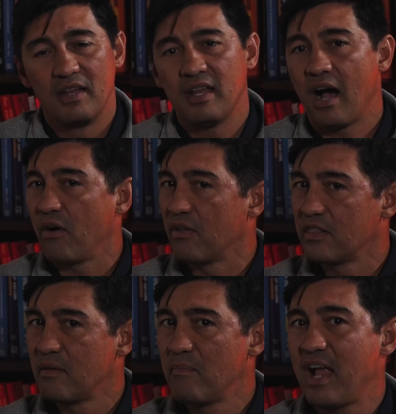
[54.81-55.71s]
Now,
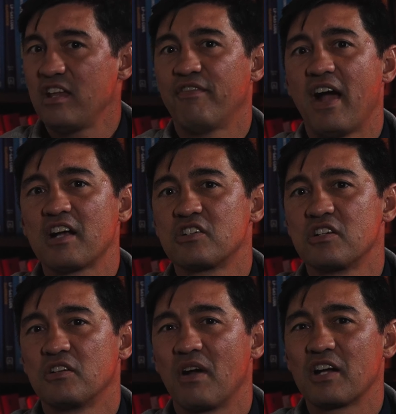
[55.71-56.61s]
the
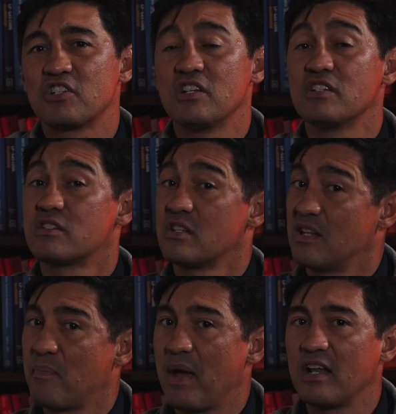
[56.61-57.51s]
manufacturer directions,
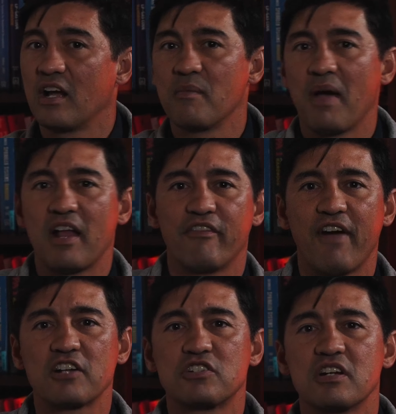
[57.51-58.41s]
depending on the
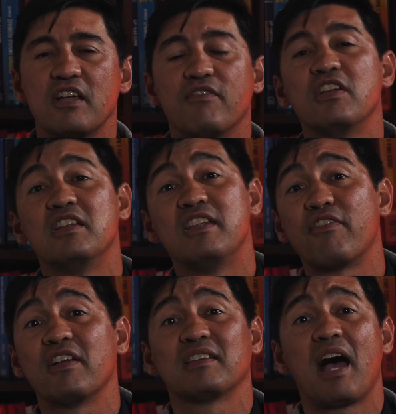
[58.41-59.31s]
manufacturer, give you
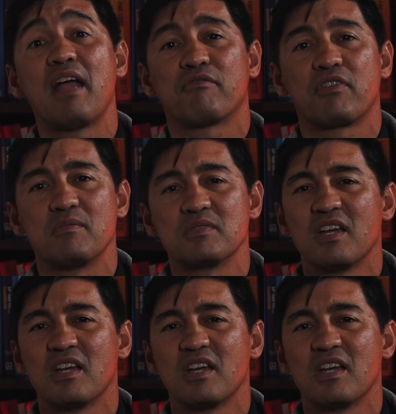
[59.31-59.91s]
different time frames,